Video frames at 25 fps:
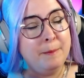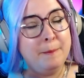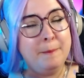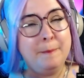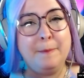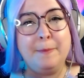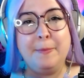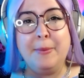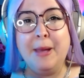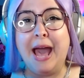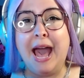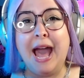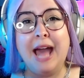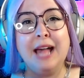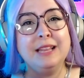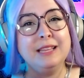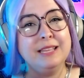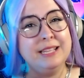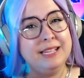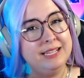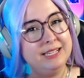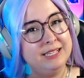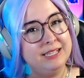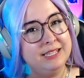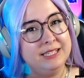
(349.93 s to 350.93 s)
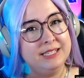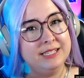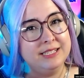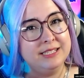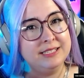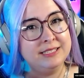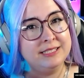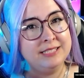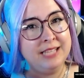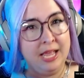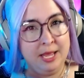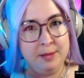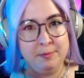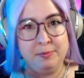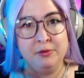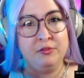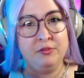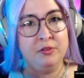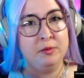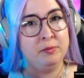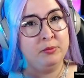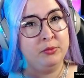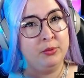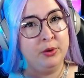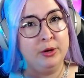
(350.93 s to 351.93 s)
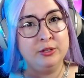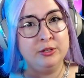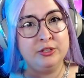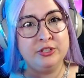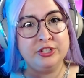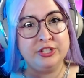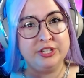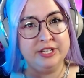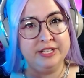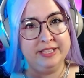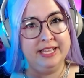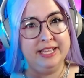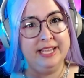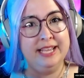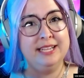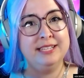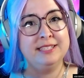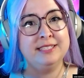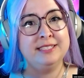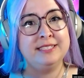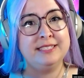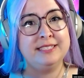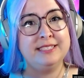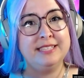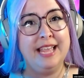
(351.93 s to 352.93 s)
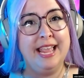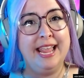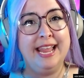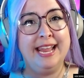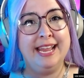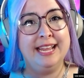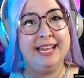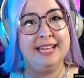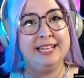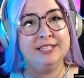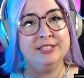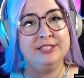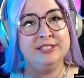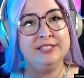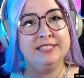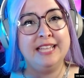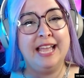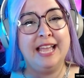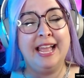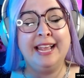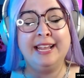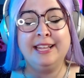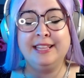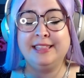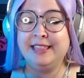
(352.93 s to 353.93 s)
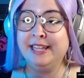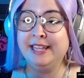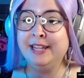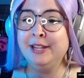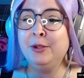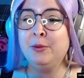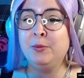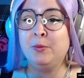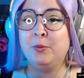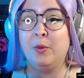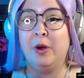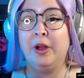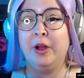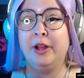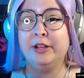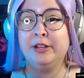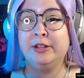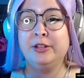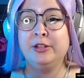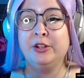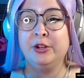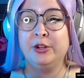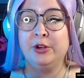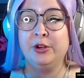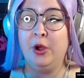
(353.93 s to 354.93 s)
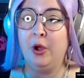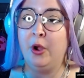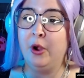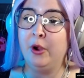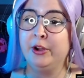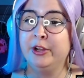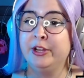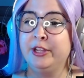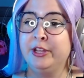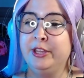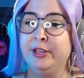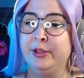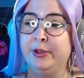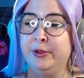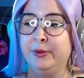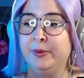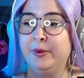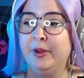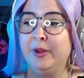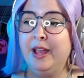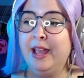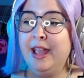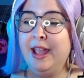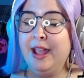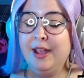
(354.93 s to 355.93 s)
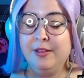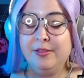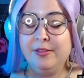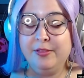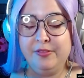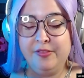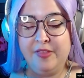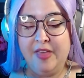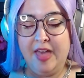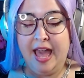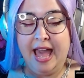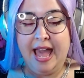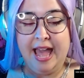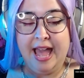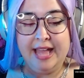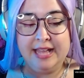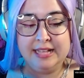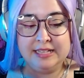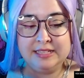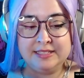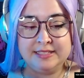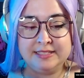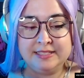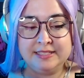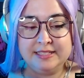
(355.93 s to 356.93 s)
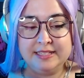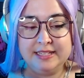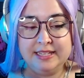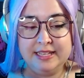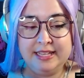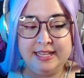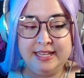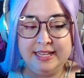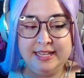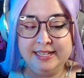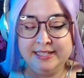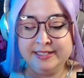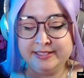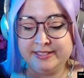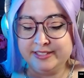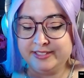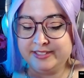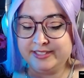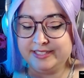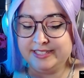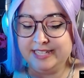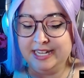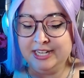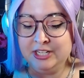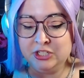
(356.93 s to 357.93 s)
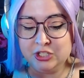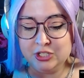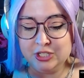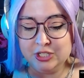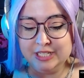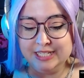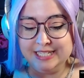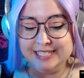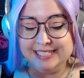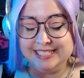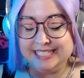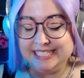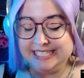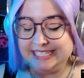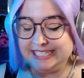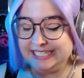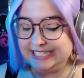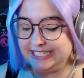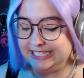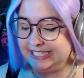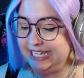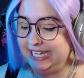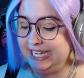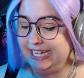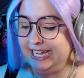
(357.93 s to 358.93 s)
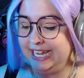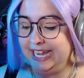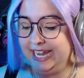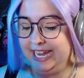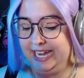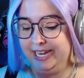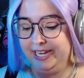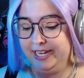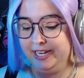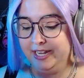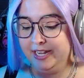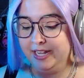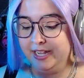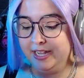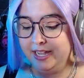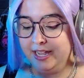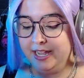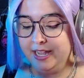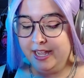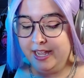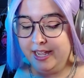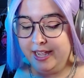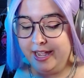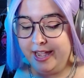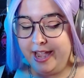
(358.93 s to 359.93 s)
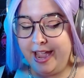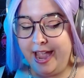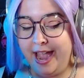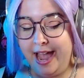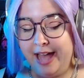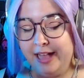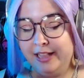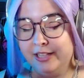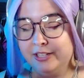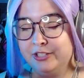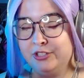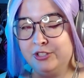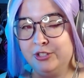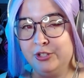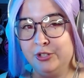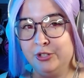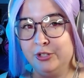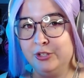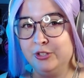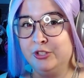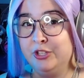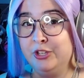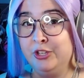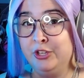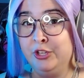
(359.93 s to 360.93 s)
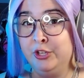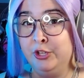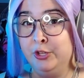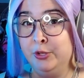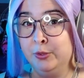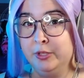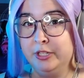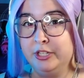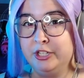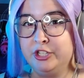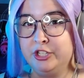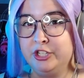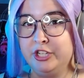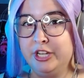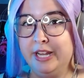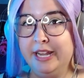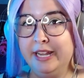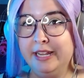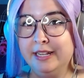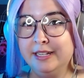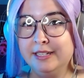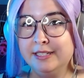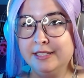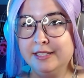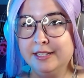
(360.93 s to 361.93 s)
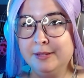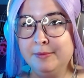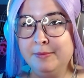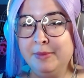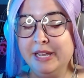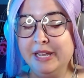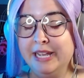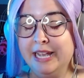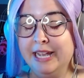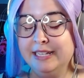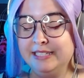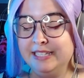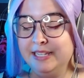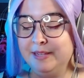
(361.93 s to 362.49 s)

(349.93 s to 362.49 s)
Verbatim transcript: ballad type of approach to this. And I think one could argue that he is essentially singing Alastor's eulogy because he